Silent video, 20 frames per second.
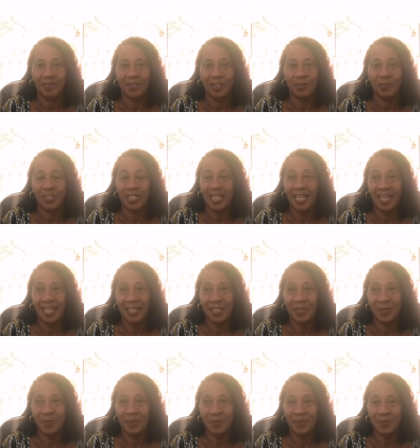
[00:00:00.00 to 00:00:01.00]
So she
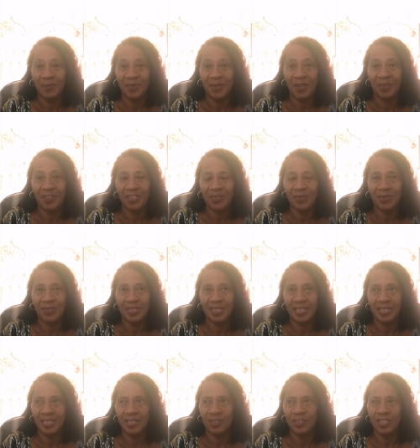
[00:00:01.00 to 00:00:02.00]
came on the
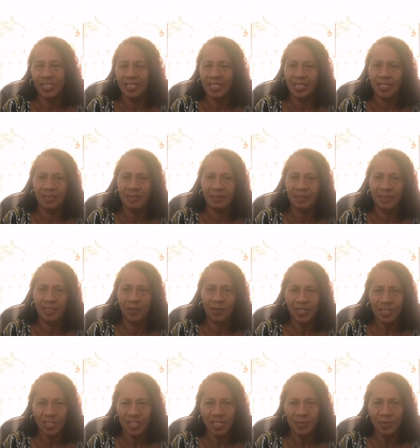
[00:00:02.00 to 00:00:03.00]
Sunday and she said, "You
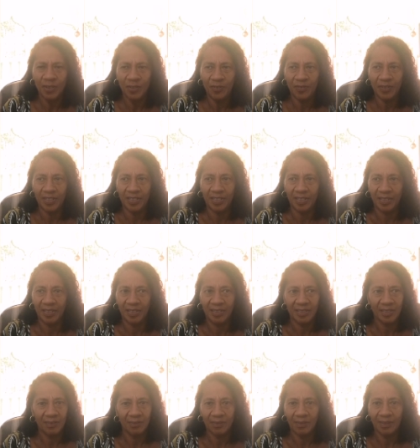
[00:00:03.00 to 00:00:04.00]
actually moving?"
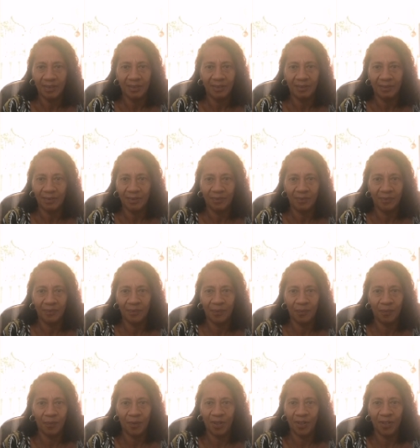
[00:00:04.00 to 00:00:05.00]
I was like,
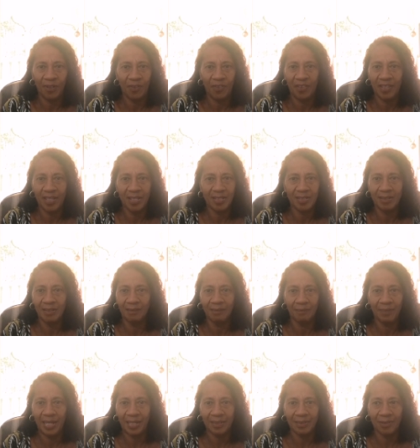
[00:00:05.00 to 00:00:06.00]
"Why are things
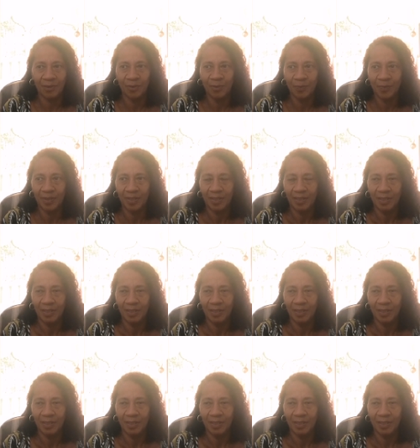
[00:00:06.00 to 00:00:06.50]
not packed up?"